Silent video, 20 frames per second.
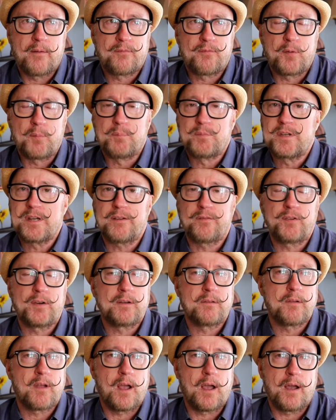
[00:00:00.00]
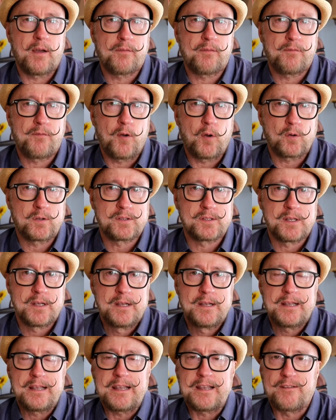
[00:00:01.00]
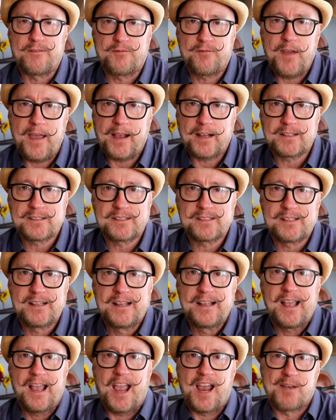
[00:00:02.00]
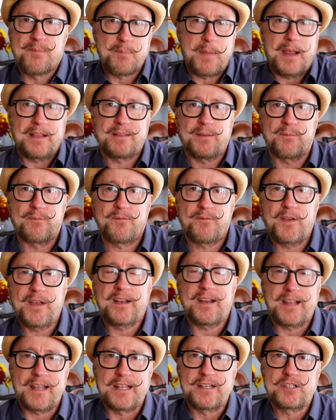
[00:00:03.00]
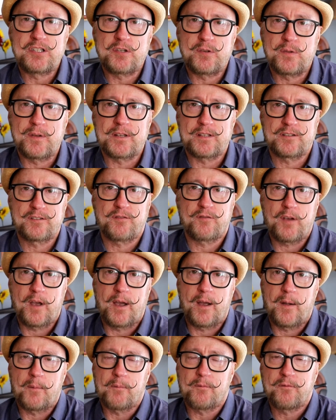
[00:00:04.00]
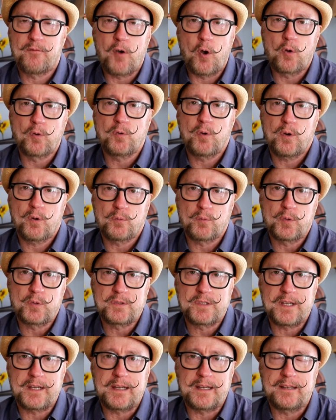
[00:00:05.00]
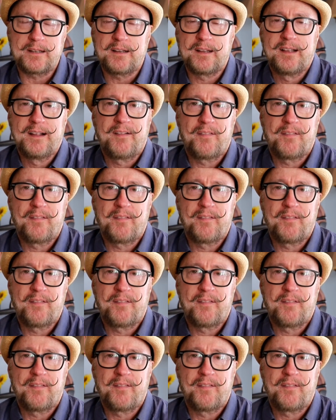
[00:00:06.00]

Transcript: from different folks' effects and made them fit into this phone routine,